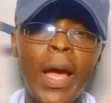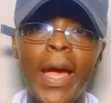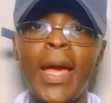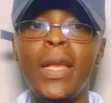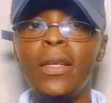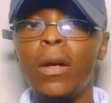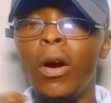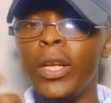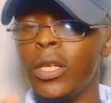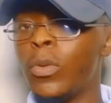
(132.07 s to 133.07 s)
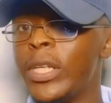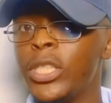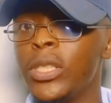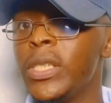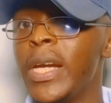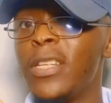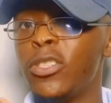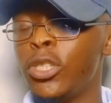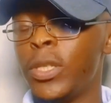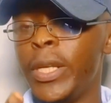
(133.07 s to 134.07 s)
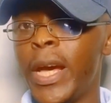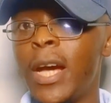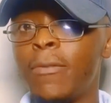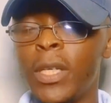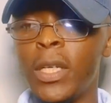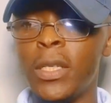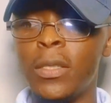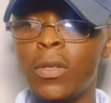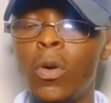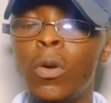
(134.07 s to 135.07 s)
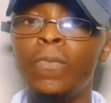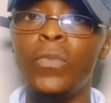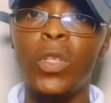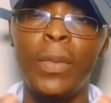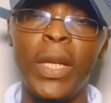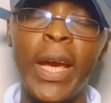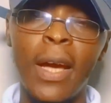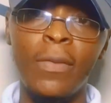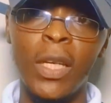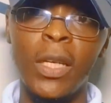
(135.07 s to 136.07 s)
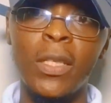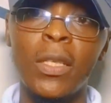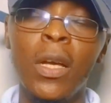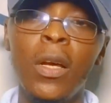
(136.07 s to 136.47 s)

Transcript: And another question you guys usually have is, or normally have is,